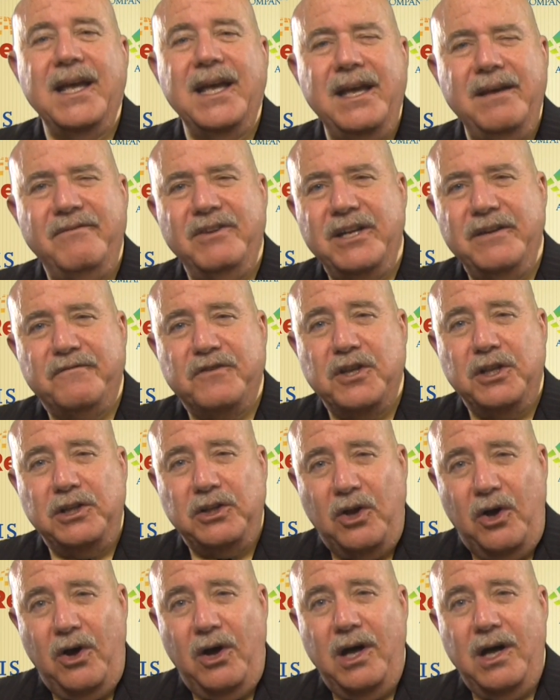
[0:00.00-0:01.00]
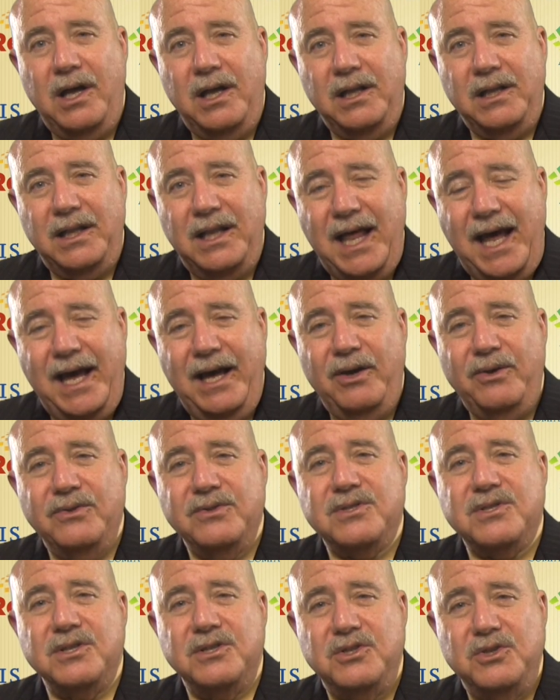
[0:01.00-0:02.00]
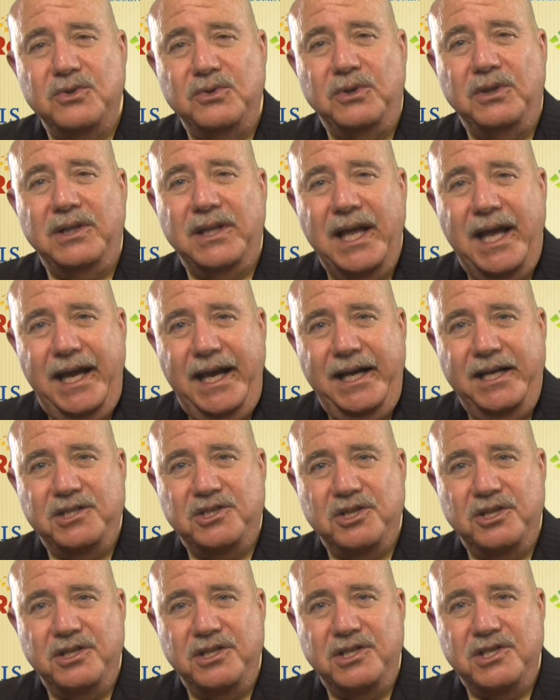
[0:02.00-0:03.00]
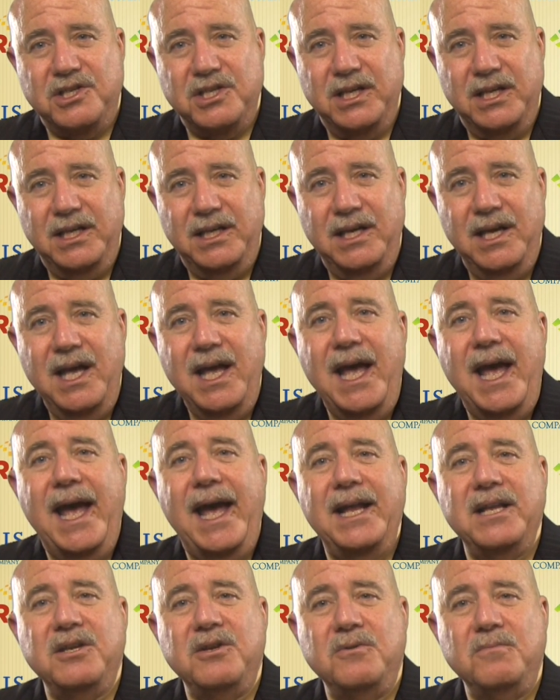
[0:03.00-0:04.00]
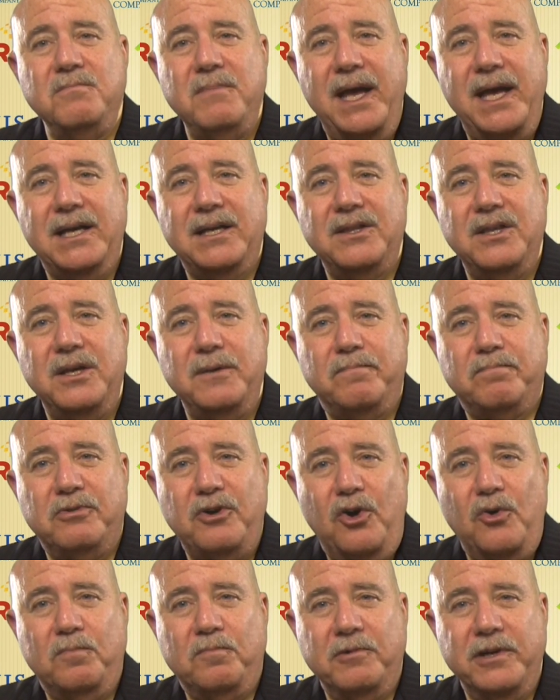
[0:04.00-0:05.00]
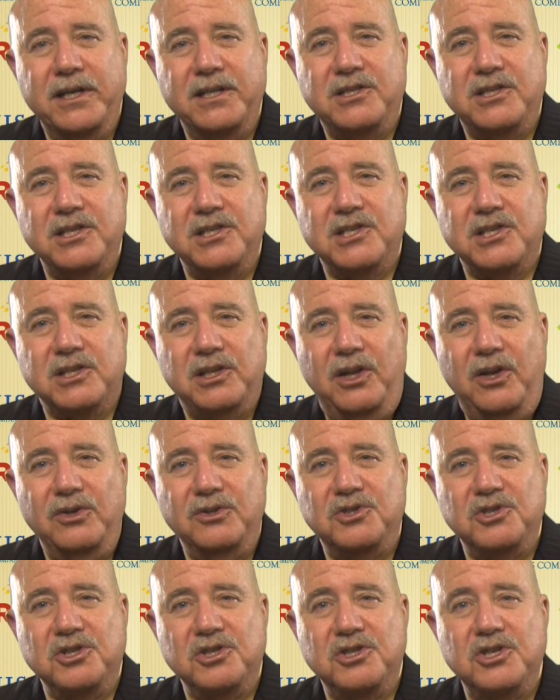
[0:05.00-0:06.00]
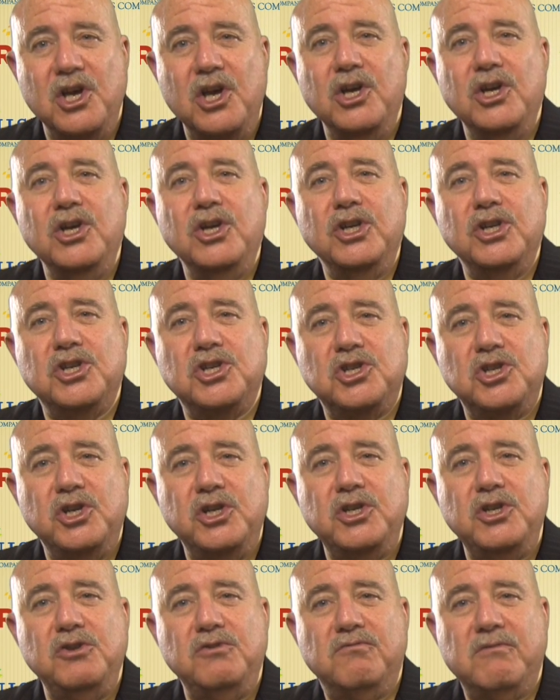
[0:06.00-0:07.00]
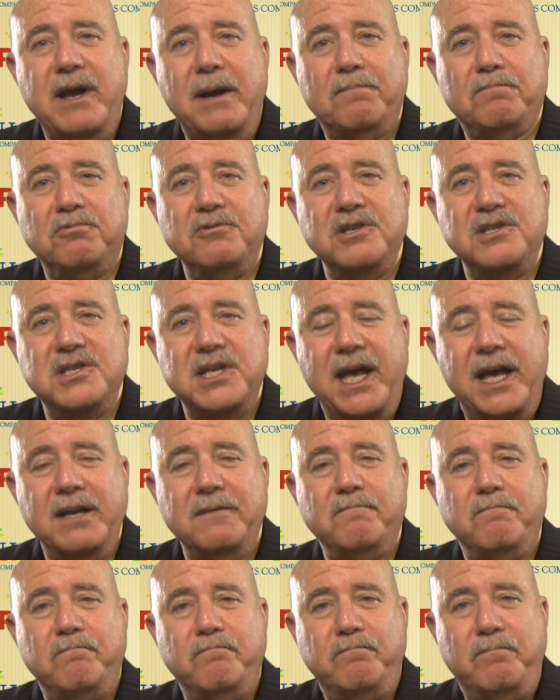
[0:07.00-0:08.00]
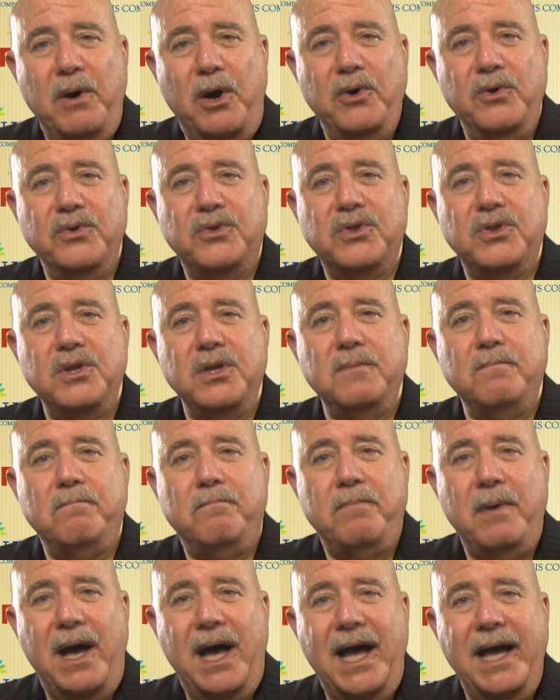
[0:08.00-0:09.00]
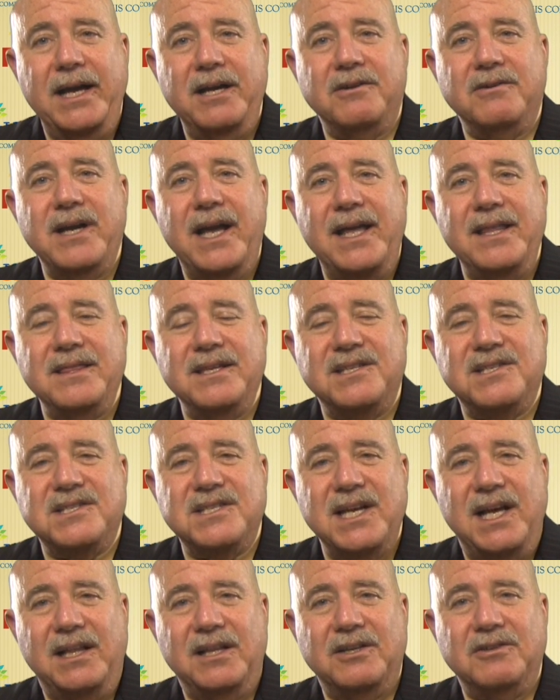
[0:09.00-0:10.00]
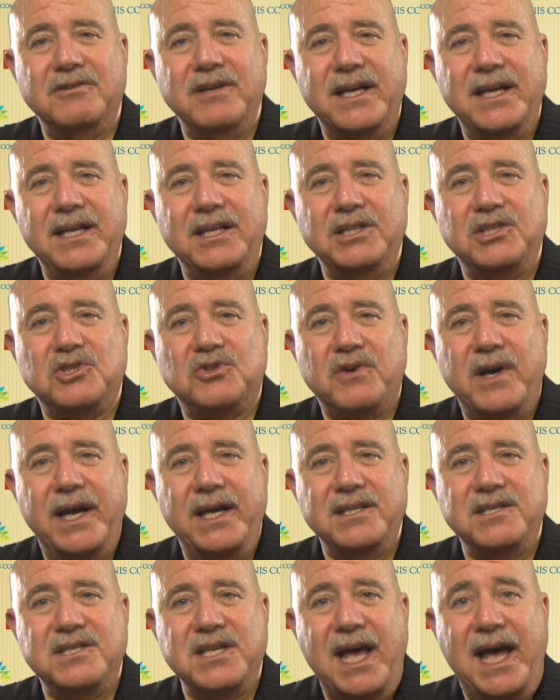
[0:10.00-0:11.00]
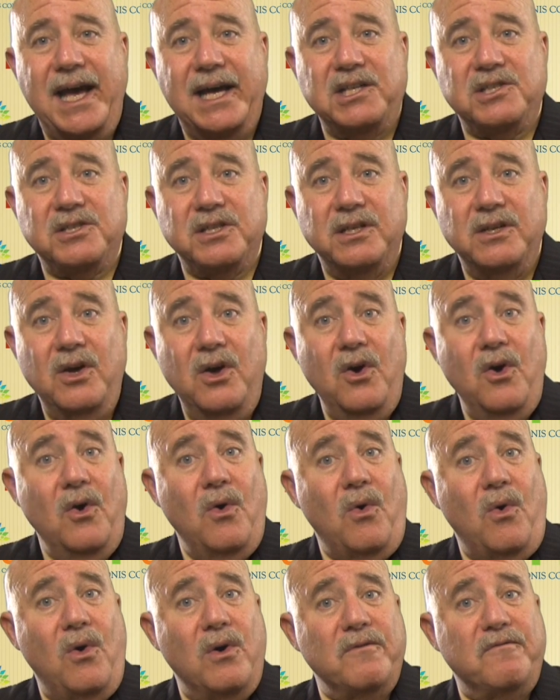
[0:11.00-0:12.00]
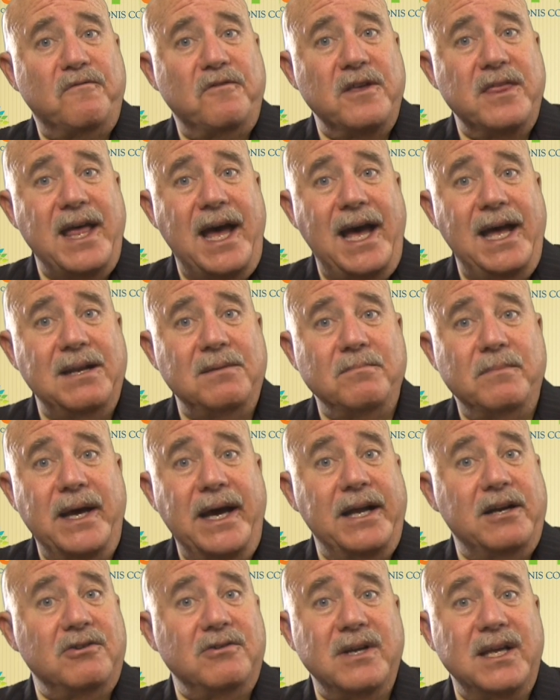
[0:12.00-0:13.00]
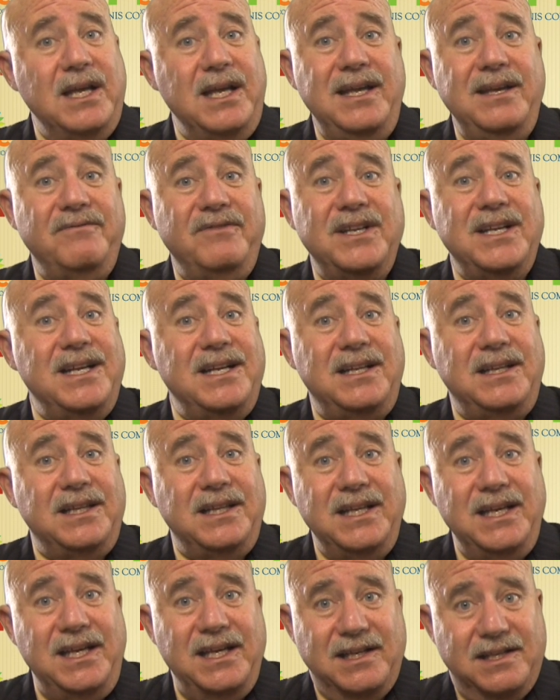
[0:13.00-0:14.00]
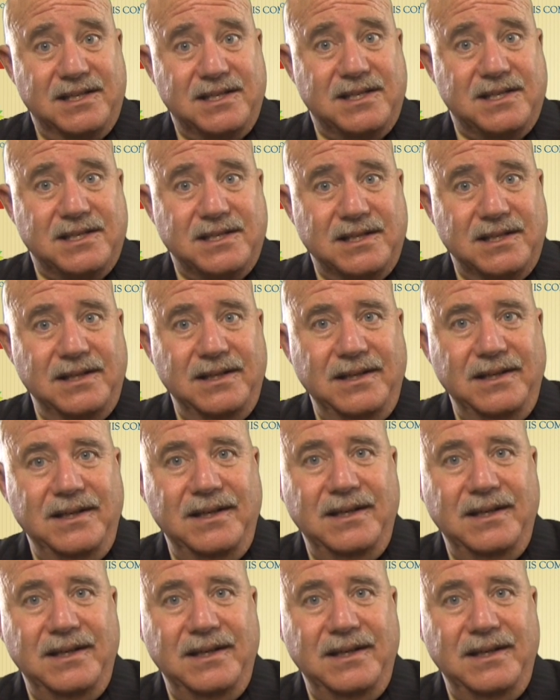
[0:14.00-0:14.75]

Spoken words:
Even if the law allows a dual agency and you make the appropriate disclosures, should you represent both the buyer and the seller in a transaction, or for that matter, even in a lease?